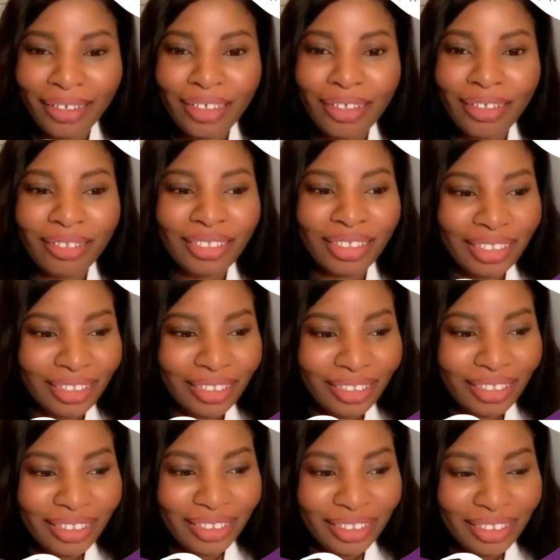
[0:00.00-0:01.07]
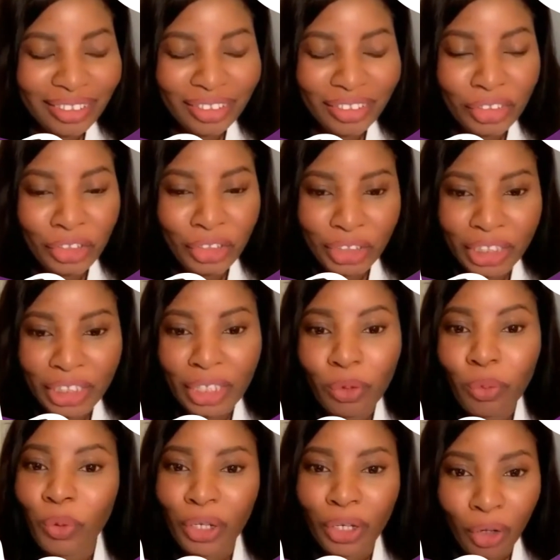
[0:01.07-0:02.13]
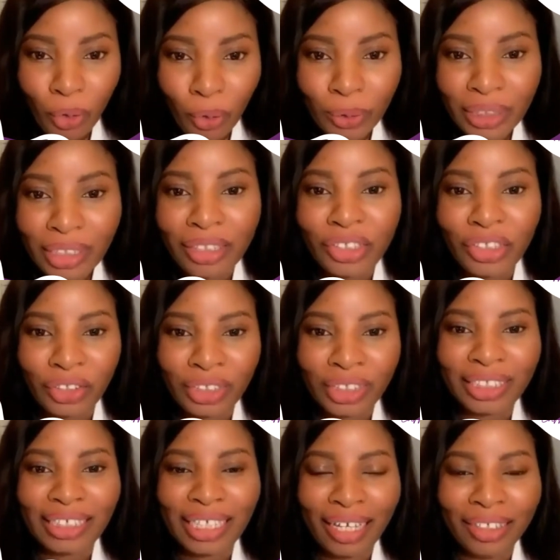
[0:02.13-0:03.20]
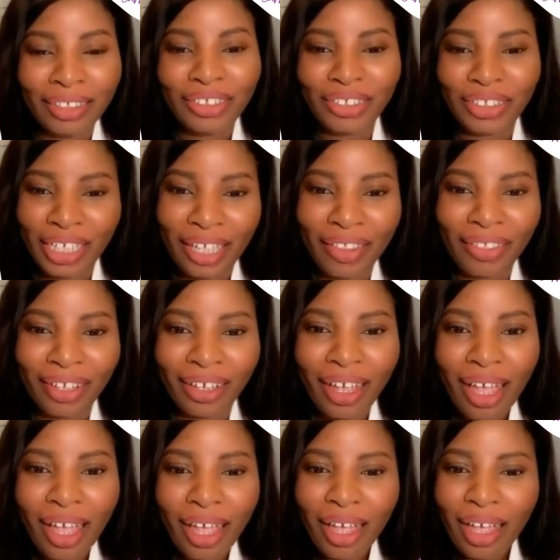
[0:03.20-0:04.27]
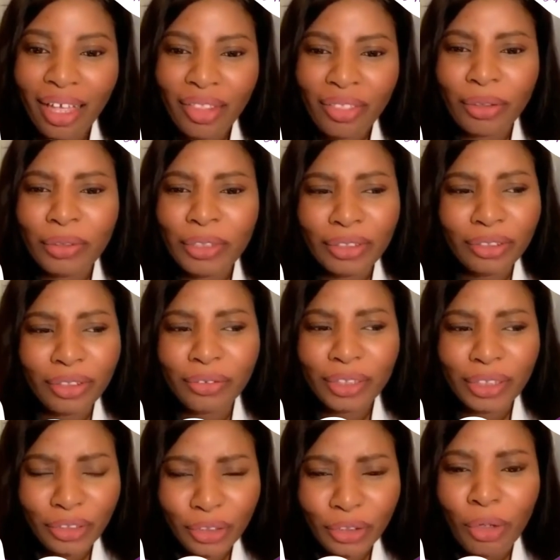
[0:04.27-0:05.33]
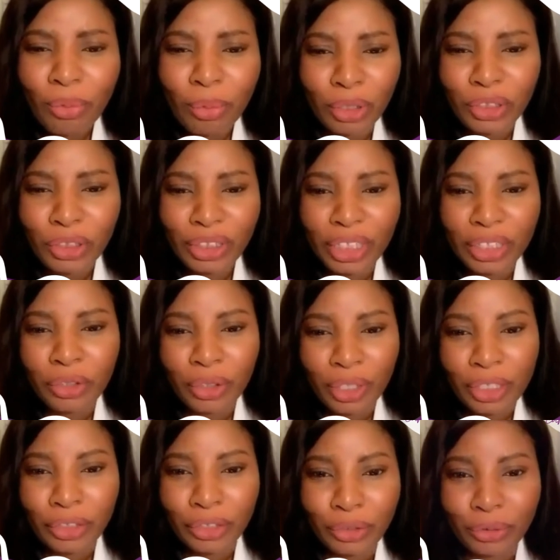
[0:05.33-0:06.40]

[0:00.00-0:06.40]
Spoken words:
This is a journey. We are holding each other's hands together. There is so much that you can do.